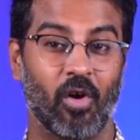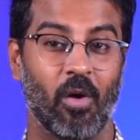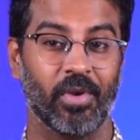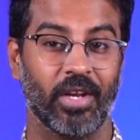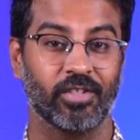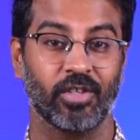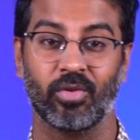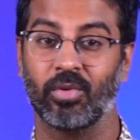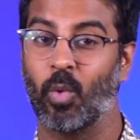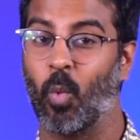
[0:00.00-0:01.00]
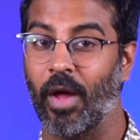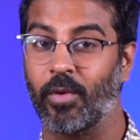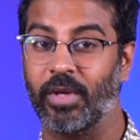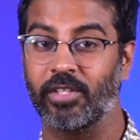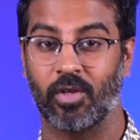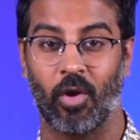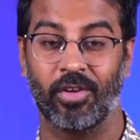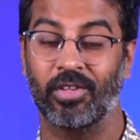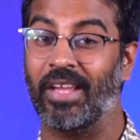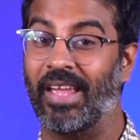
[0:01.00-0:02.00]
combination to the one we saw
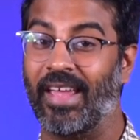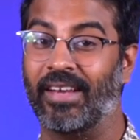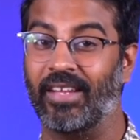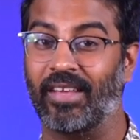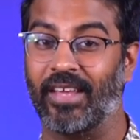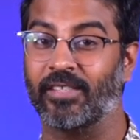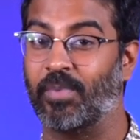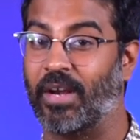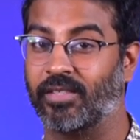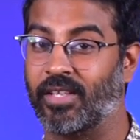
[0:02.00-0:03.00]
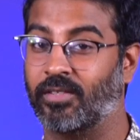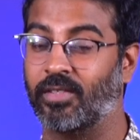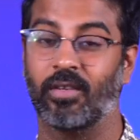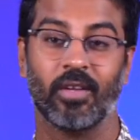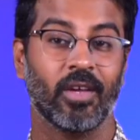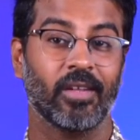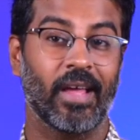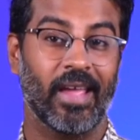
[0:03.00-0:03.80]
on the A80K's predecessor, the